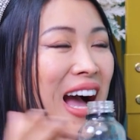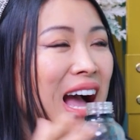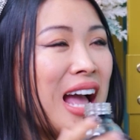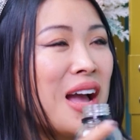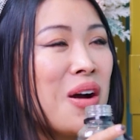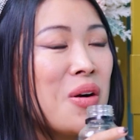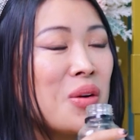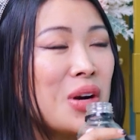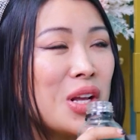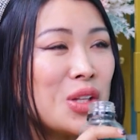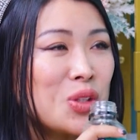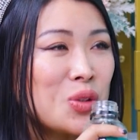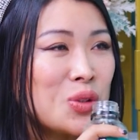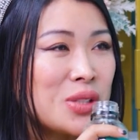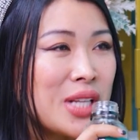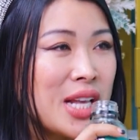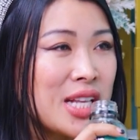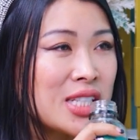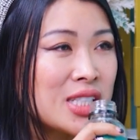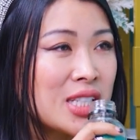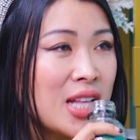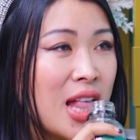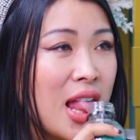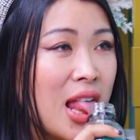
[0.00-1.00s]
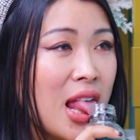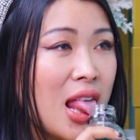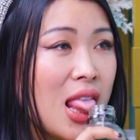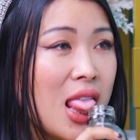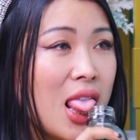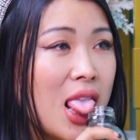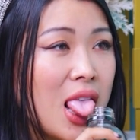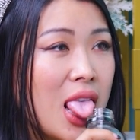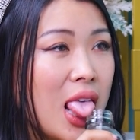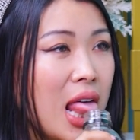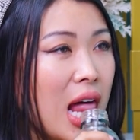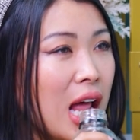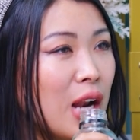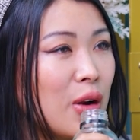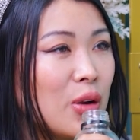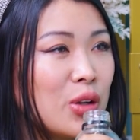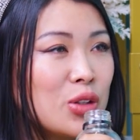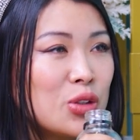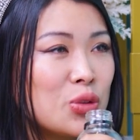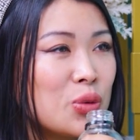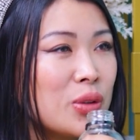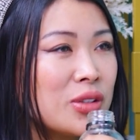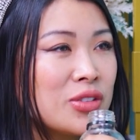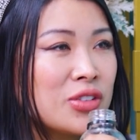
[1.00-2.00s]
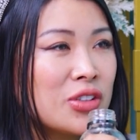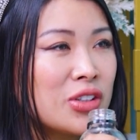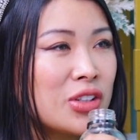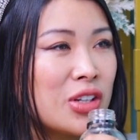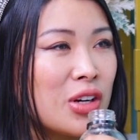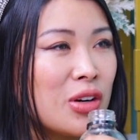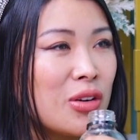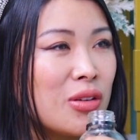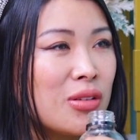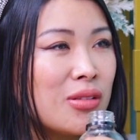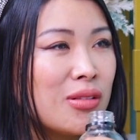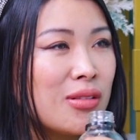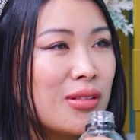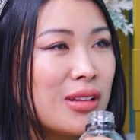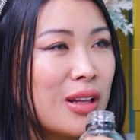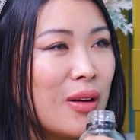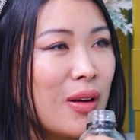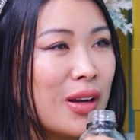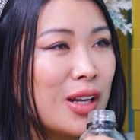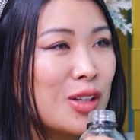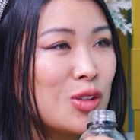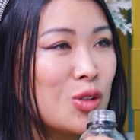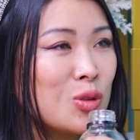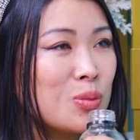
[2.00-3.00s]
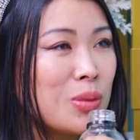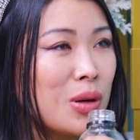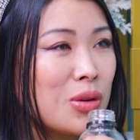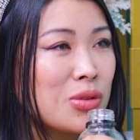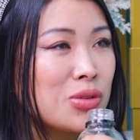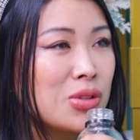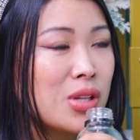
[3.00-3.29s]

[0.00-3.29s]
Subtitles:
I only do this. I only do a circle. So I can do both.